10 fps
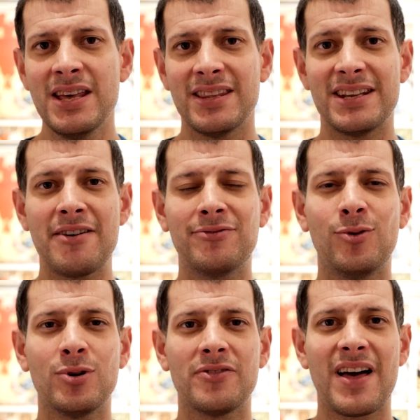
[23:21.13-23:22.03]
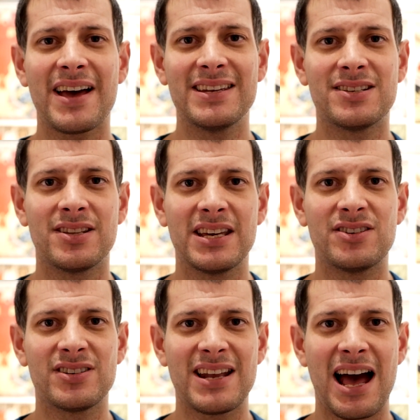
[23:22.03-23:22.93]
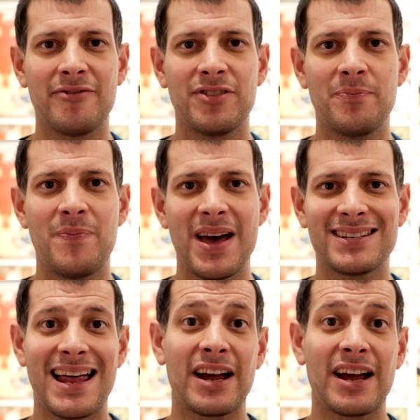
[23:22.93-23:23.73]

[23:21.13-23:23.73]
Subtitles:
The downfall of that is that it doesn't have the best